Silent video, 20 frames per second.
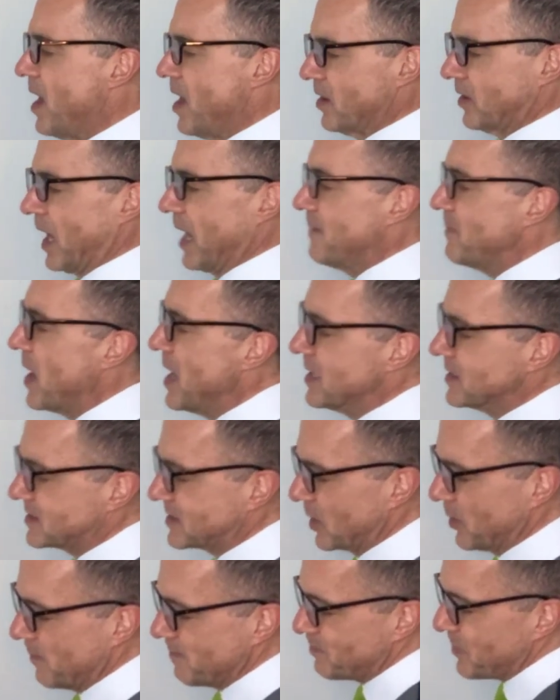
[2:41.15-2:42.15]
Okay,
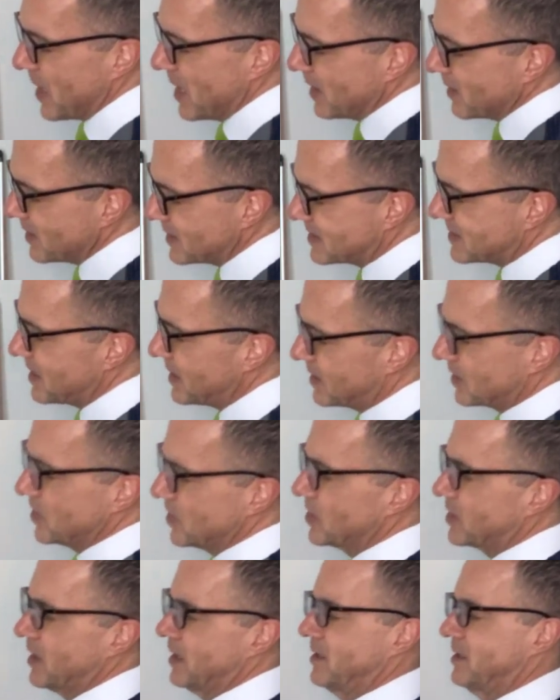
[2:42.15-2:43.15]
so let's take a
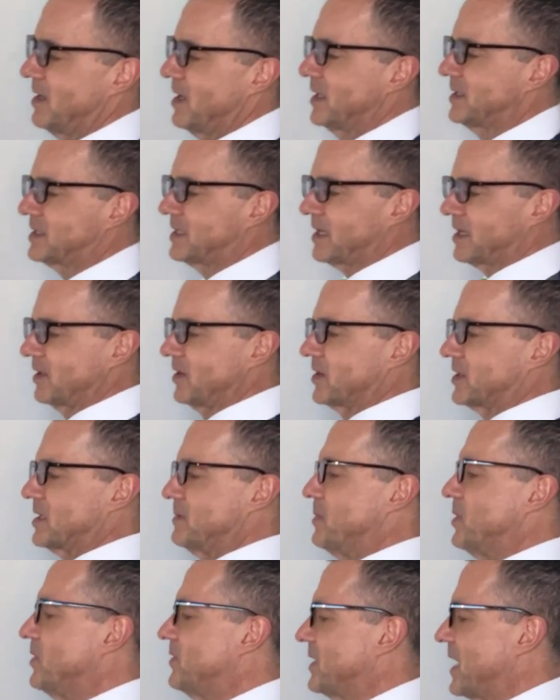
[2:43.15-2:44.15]
look at
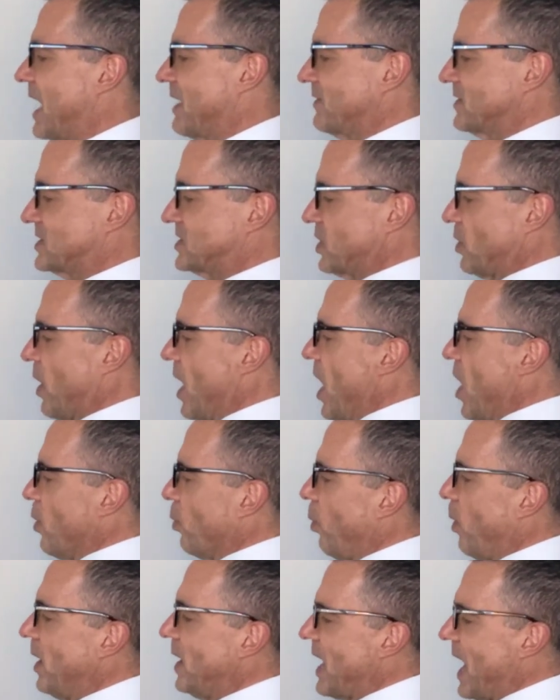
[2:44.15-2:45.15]
the moving average. So
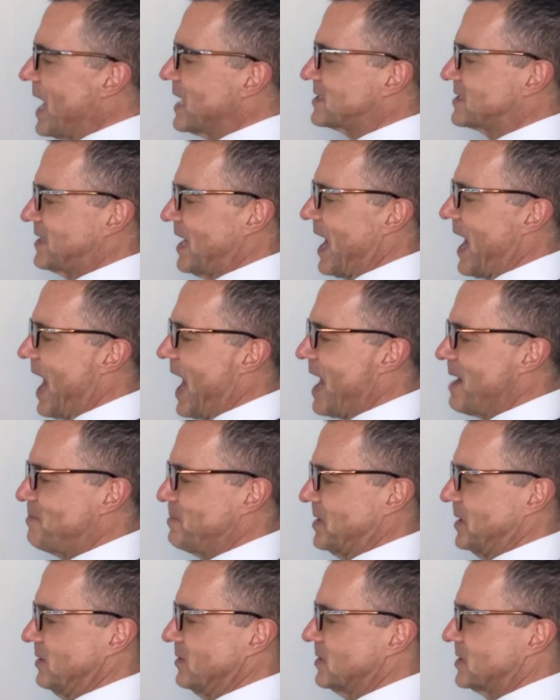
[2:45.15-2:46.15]
what has to
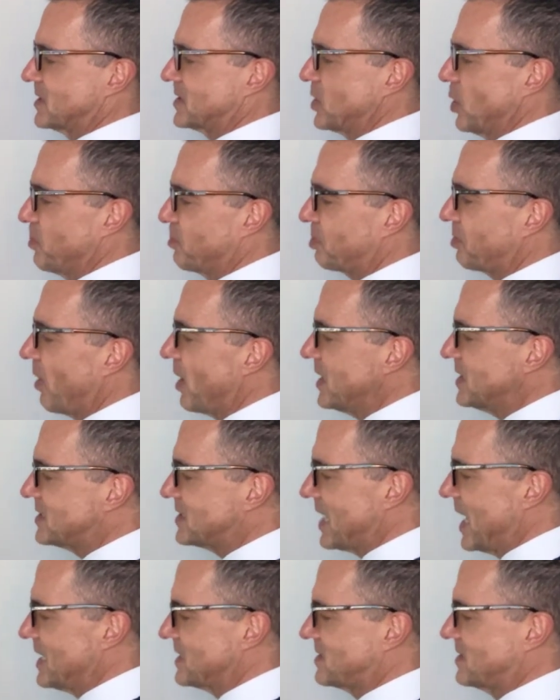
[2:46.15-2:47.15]
happen? So
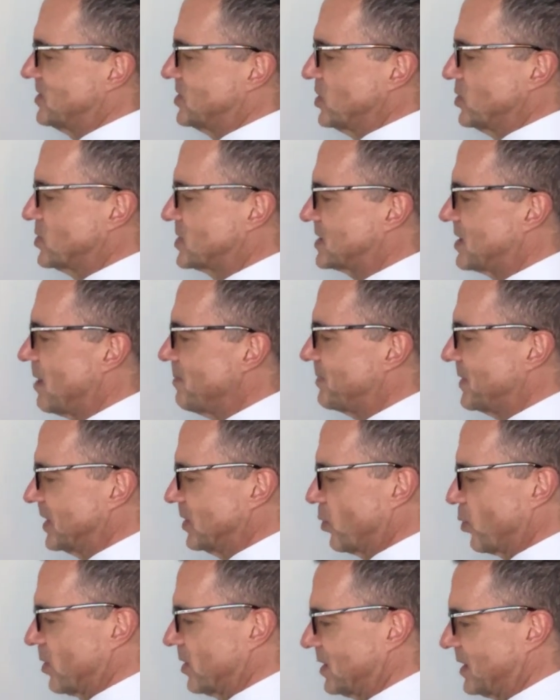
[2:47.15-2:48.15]
price has to do something
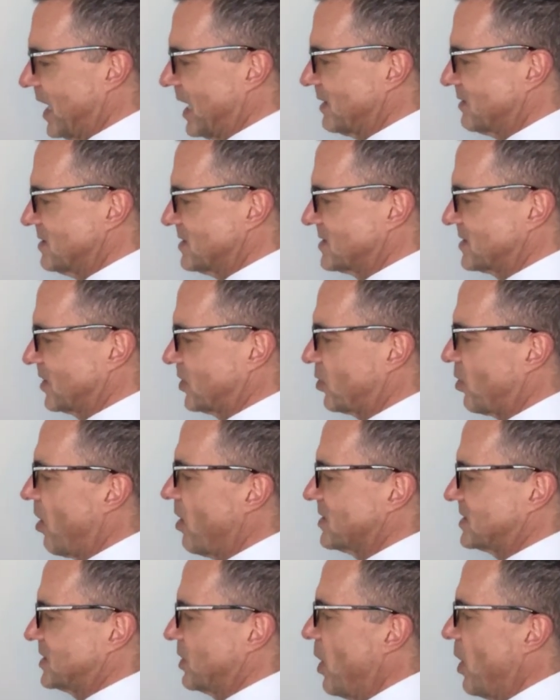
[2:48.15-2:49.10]
in order to get this to cross.